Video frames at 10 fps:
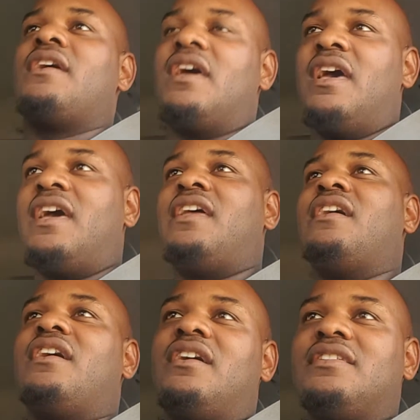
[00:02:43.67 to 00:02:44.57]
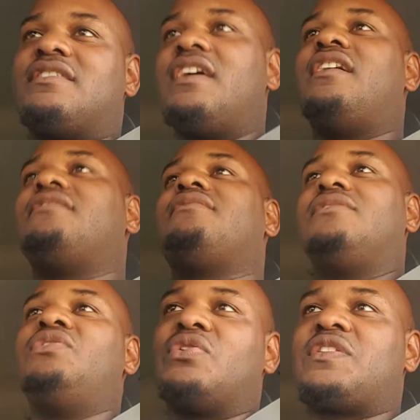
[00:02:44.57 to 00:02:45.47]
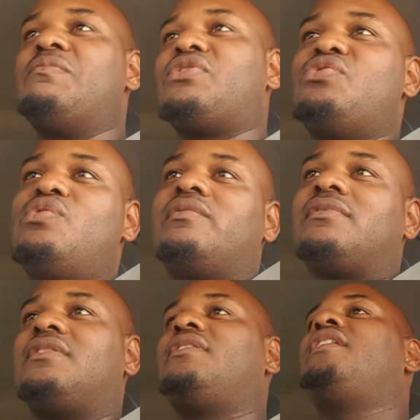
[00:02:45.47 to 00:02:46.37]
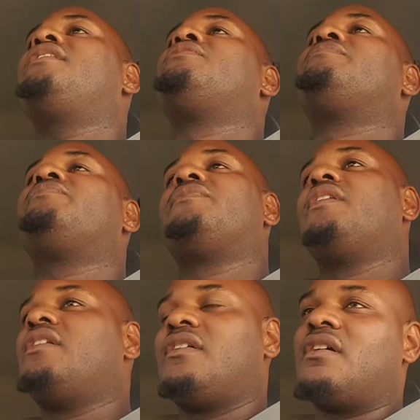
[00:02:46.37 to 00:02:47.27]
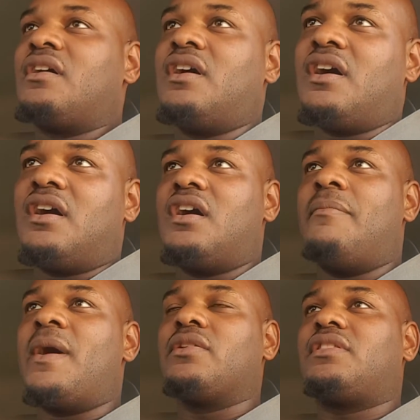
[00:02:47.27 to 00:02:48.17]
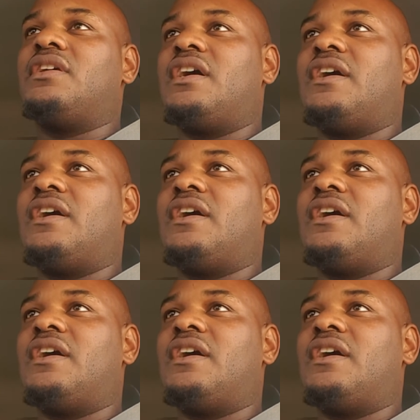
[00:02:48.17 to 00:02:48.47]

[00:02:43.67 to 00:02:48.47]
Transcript: And he said, some dude hit him about the